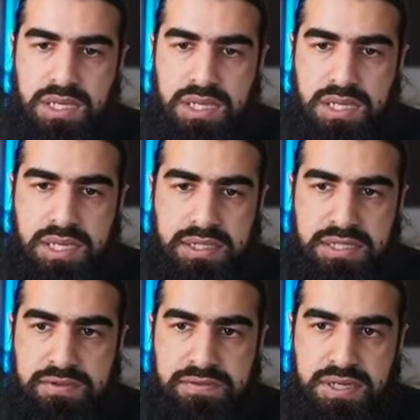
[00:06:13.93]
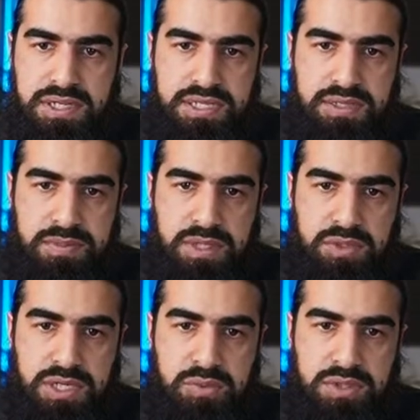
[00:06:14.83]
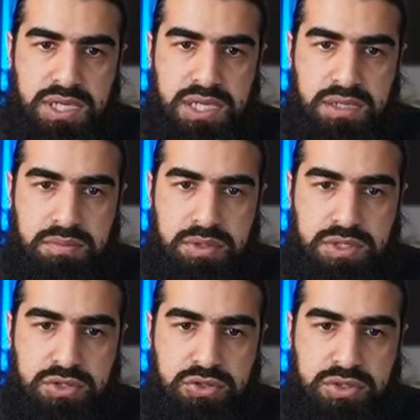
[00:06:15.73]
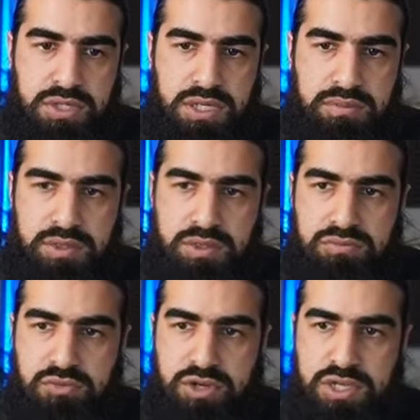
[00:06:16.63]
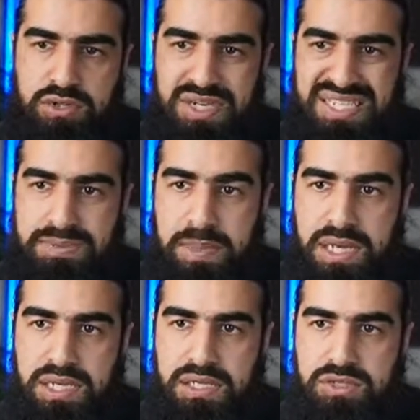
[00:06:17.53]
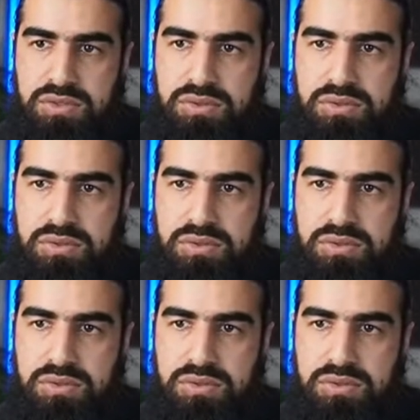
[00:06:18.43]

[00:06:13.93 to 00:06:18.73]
Yeah, definitely. That's something which I would say person should, uh, you know, try to aspire to